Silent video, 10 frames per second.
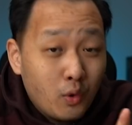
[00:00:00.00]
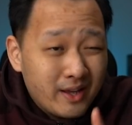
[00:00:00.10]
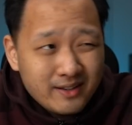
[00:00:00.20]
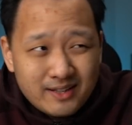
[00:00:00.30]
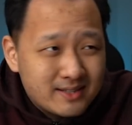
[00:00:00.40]
Oh,
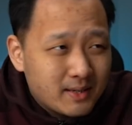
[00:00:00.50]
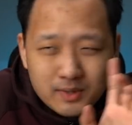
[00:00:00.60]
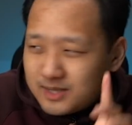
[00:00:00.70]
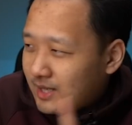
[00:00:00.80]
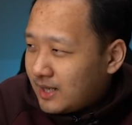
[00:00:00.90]
and did
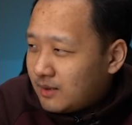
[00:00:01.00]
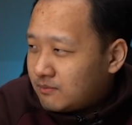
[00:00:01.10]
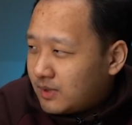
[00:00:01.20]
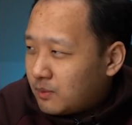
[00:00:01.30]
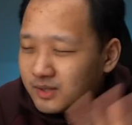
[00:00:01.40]
someone say
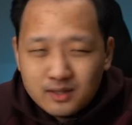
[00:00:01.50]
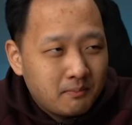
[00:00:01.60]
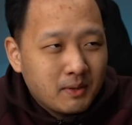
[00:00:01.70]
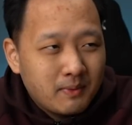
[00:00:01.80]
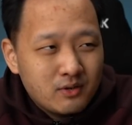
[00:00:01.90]
they wanted a
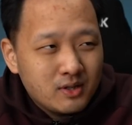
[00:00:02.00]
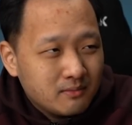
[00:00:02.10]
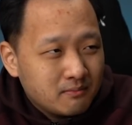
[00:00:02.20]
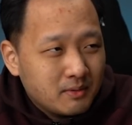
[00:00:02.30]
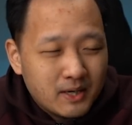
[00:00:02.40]
big battery?
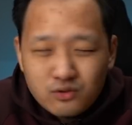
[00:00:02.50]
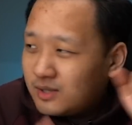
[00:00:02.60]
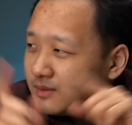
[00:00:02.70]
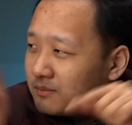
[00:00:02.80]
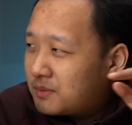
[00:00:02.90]
Big
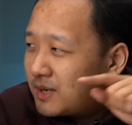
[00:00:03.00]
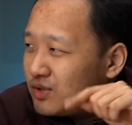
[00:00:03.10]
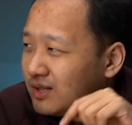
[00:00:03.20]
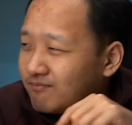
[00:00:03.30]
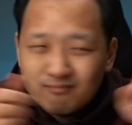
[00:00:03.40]
battery? Big
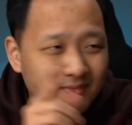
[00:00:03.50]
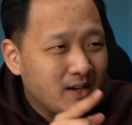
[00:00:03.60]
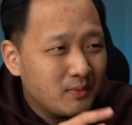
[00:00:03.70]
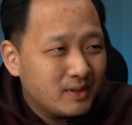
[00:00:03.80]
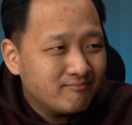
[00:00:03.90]
battery?
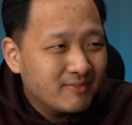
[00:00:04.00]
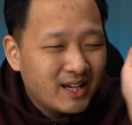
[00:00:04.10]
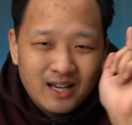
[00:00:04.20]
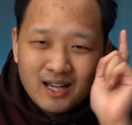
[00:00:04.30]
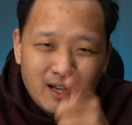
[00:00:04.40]
Anyone?
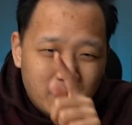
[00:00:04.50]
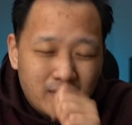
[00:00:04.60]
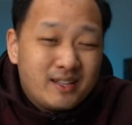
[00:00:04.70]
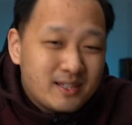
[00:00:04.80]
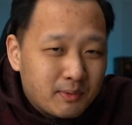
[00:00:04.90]
Well,
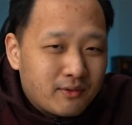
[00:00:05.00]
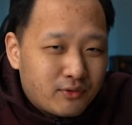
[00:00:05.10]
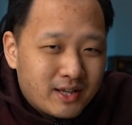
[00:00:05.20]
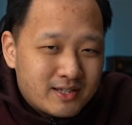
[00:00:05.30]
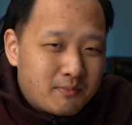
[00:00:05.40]
this
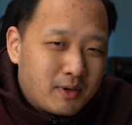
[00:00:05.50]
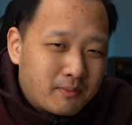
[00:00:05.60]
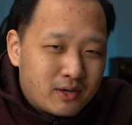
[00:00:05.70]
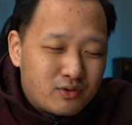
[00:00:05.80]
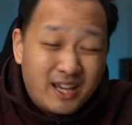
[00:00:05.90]
smartphone has a big
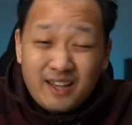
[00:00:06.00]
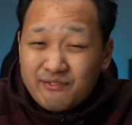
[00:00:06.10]
battery, a